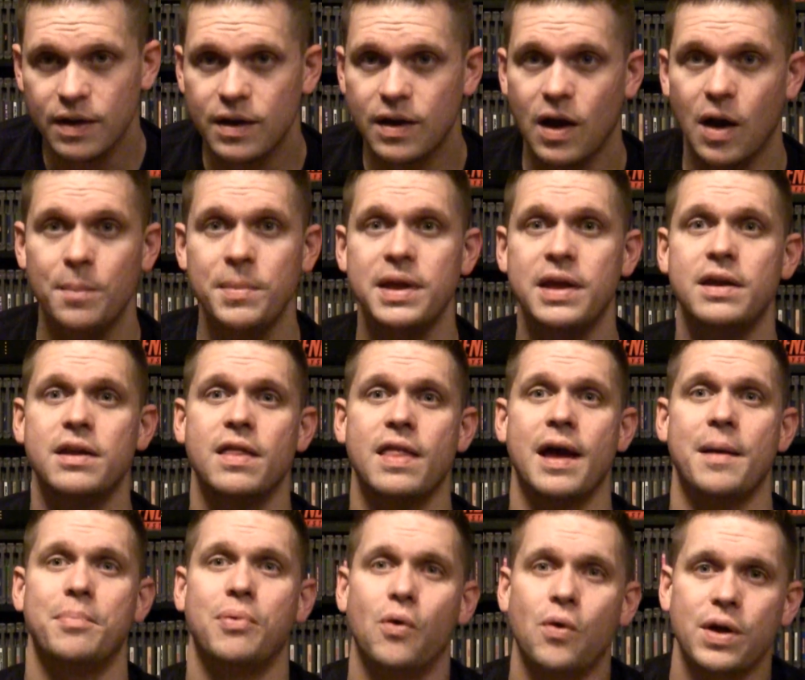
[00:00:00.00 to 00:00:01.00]
Coming into
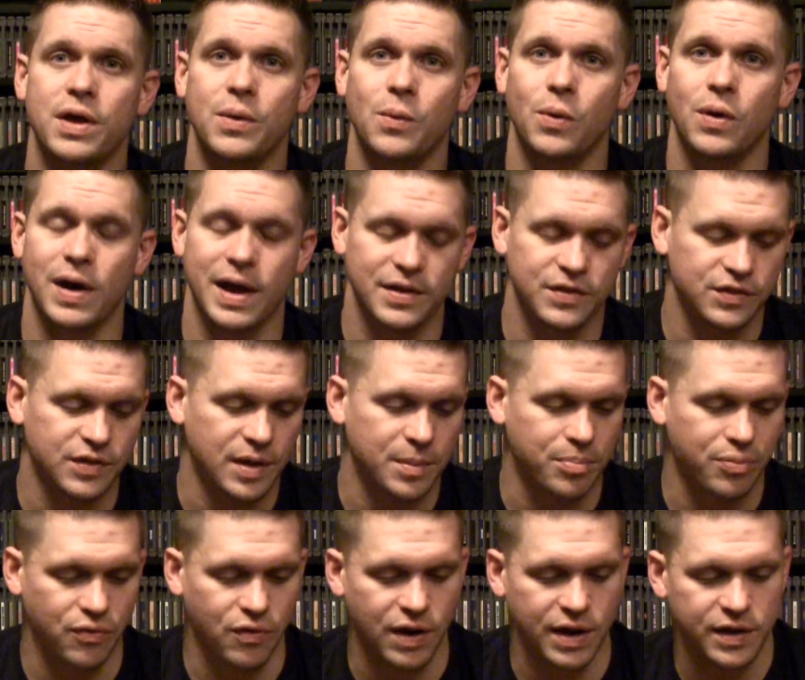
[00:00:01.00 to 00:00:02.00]
that point where I
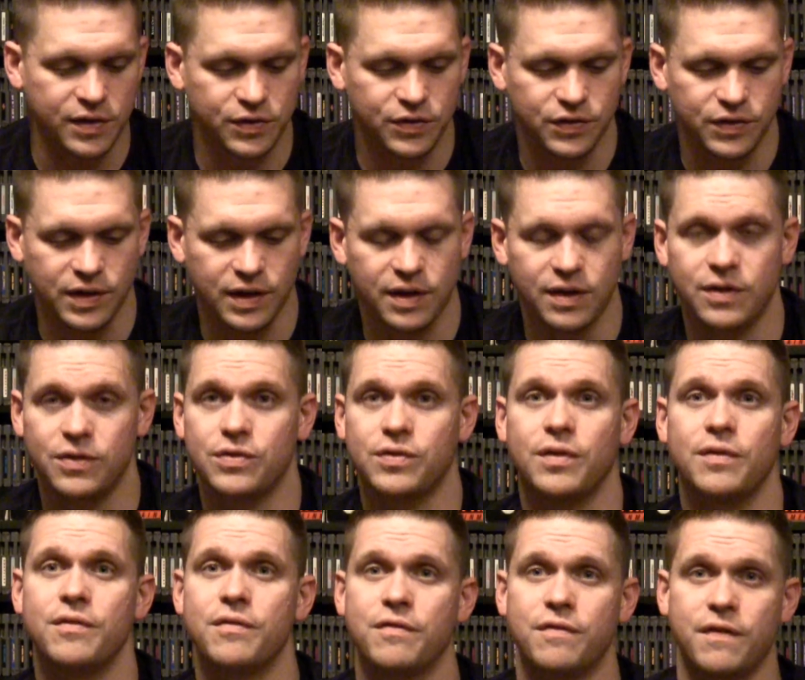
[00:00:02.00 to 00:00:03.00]
said price
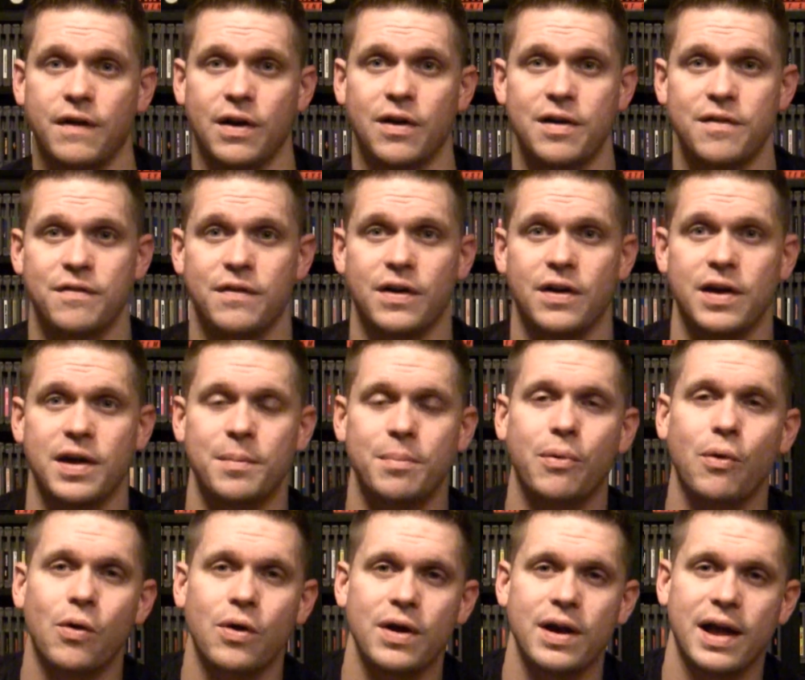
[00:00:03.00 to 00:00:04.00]
is very, very
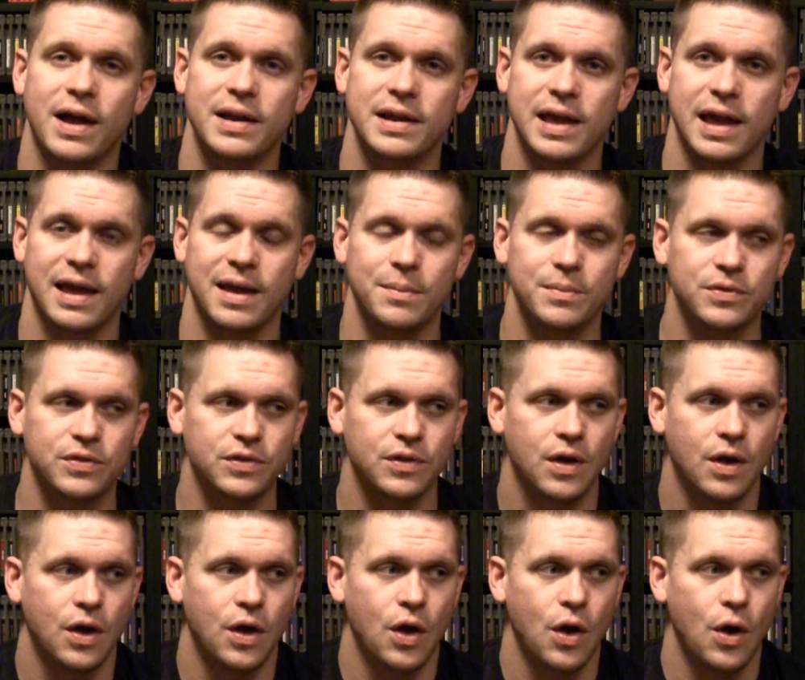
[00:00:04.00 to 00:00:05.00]
important on
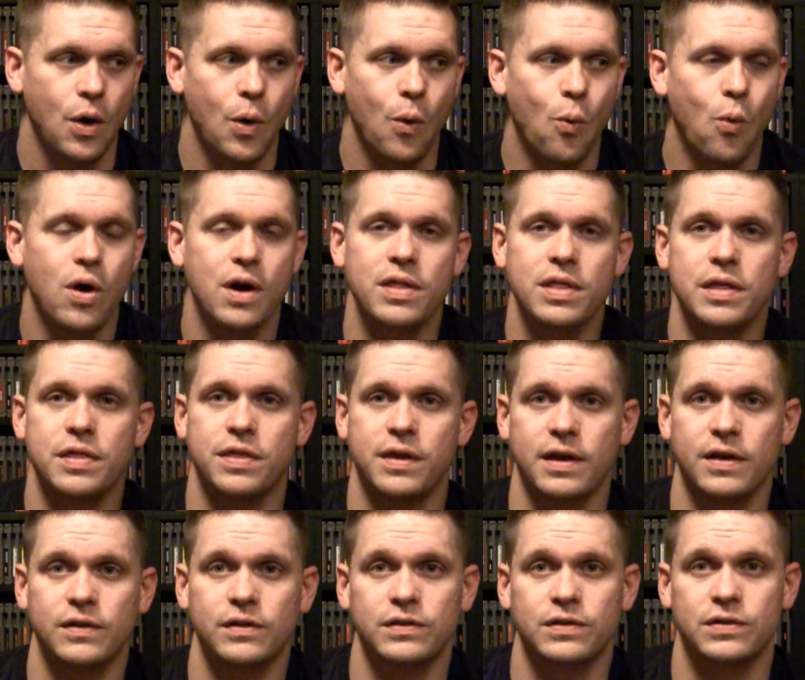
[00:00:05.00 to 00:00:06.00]
games, one of the
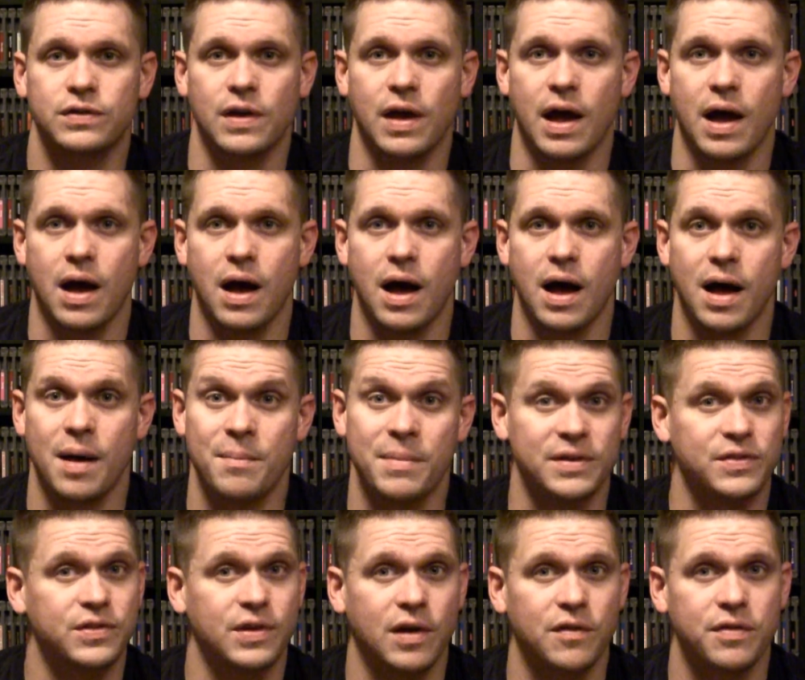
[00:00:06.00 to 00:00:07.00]
things
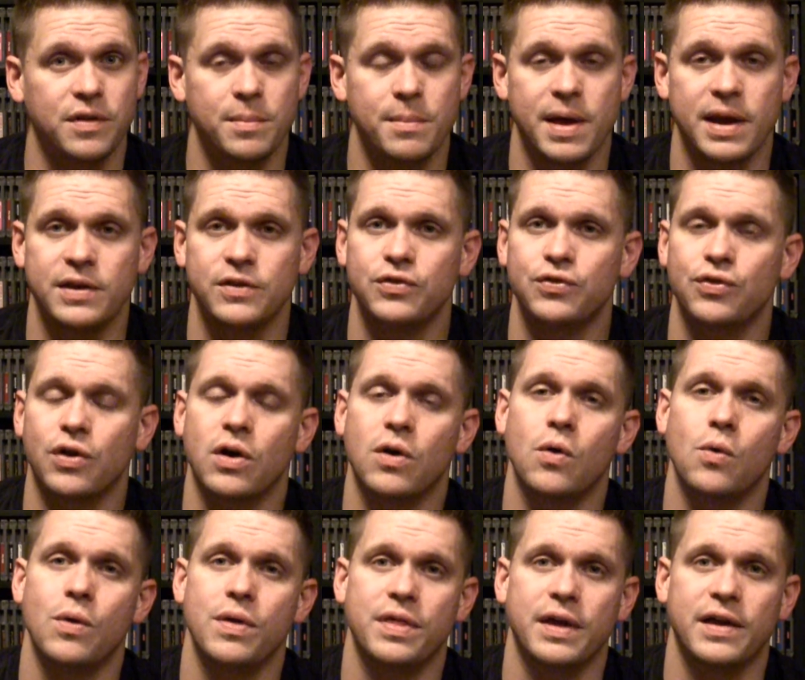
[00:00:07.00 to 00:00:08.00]
myself and many
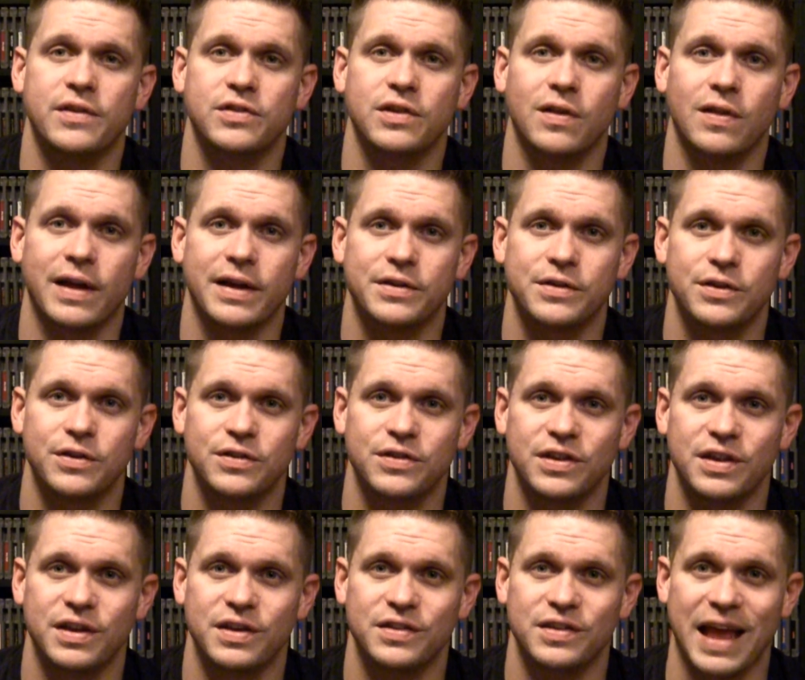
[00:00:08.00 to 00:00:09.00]
struggle with as
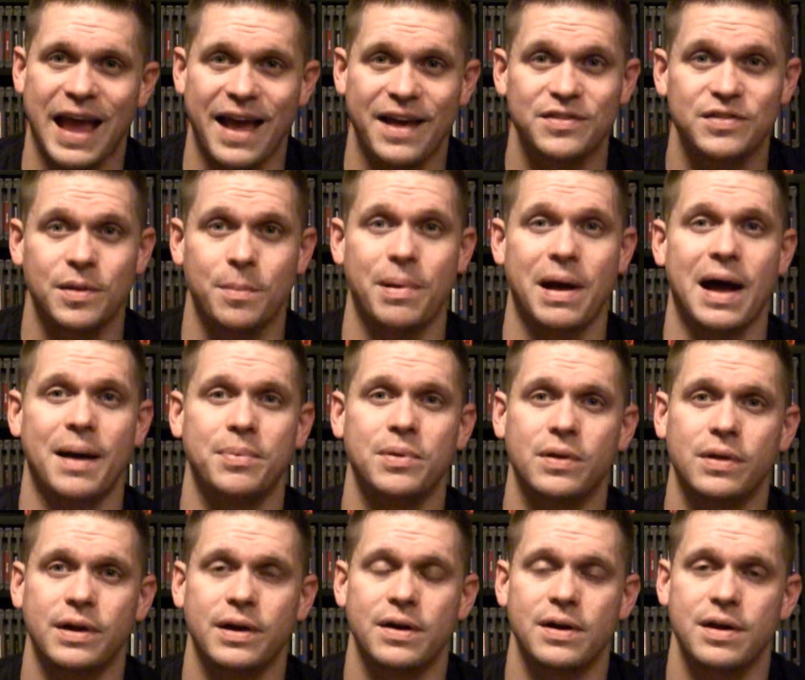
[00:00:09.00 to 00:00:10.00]
collectors is, as the
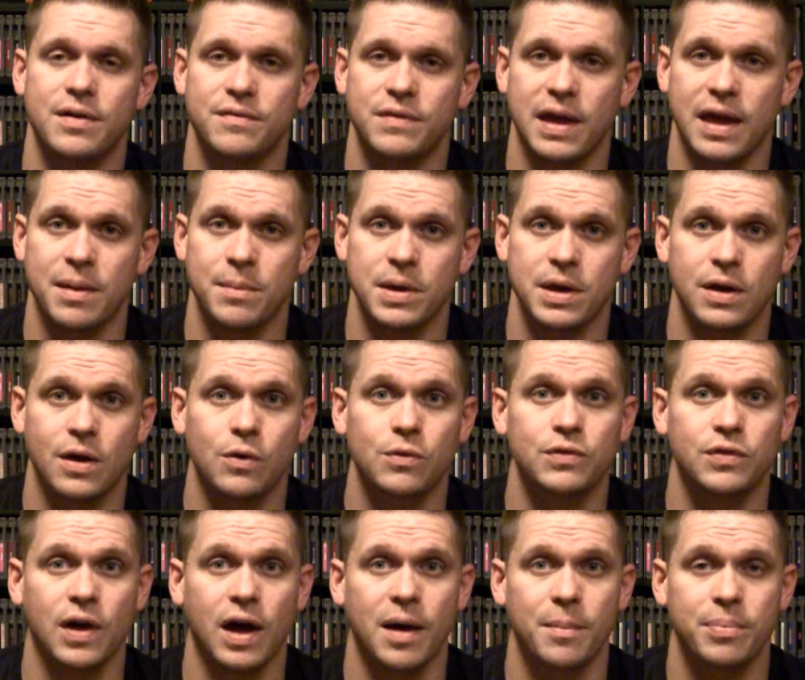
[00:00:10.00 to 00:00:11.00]
popularity of gaming
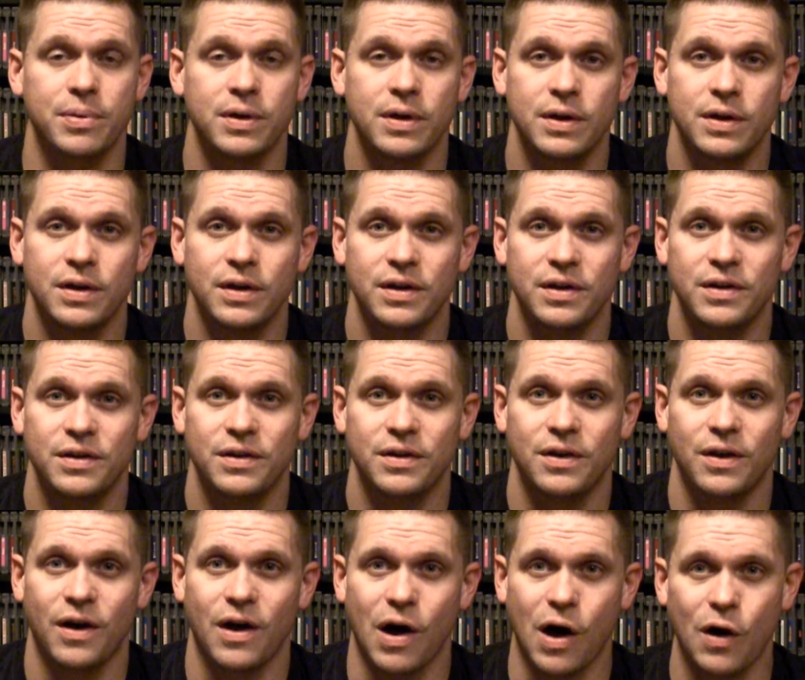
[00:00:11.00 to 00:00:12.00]
goes up,
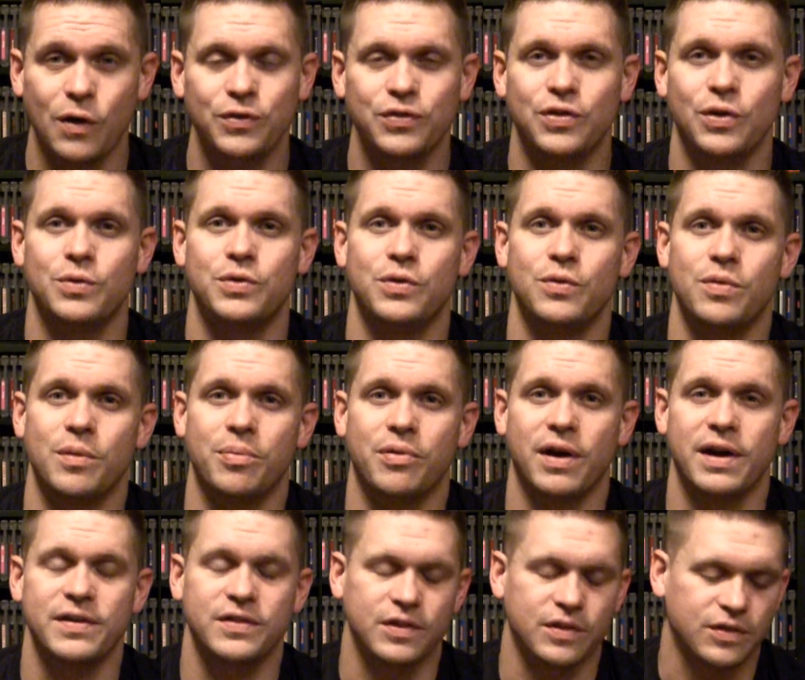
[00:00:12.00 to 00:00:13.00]
also do the
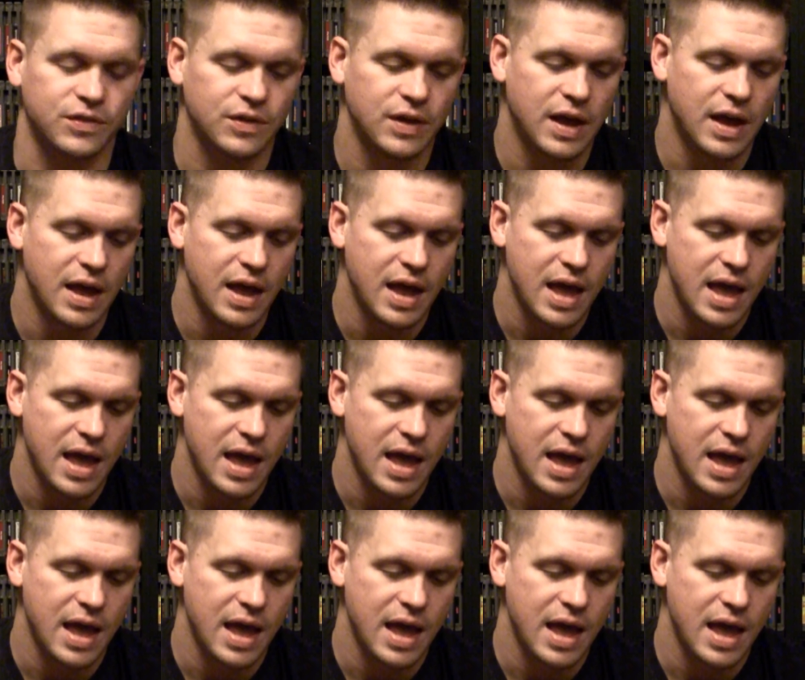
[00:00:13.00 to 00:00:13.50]
prices.